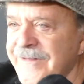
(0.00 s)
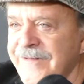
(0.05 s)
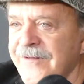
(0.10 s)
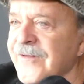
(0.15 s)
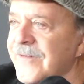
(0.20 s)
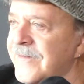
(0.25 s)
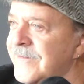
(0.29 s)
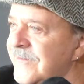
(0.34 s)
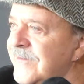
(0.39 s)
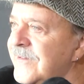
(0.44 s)

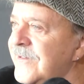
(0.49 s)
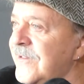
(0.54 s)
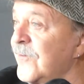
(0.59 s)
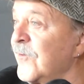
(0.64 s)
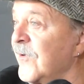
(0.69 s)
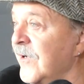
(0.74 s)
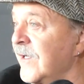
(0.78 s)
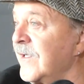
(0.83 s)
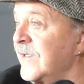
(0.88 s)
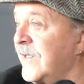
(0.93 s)
Oh, you
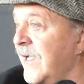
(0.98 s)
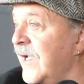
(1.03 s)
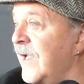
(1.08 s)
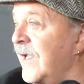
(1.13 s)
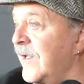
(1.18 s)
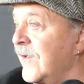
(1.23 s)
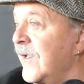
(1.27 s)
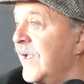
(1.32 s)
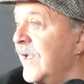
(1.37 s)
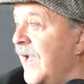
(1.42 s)
were,
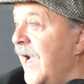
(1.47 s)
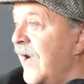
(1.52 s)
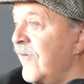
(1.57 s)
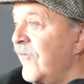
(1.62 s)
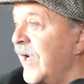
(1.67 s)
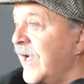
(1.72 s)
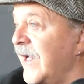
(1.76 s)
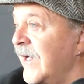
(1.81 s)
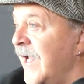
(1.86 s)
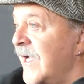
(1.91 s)
uh, I
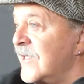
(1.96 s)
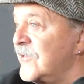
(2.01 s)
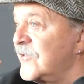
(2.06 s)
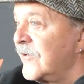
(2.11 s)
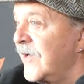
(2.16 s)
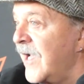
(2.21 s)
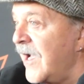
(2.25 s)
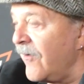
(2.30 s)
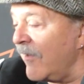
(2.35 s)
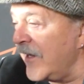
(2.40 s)
recognize
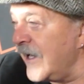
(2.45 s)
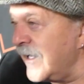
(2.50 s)
you now.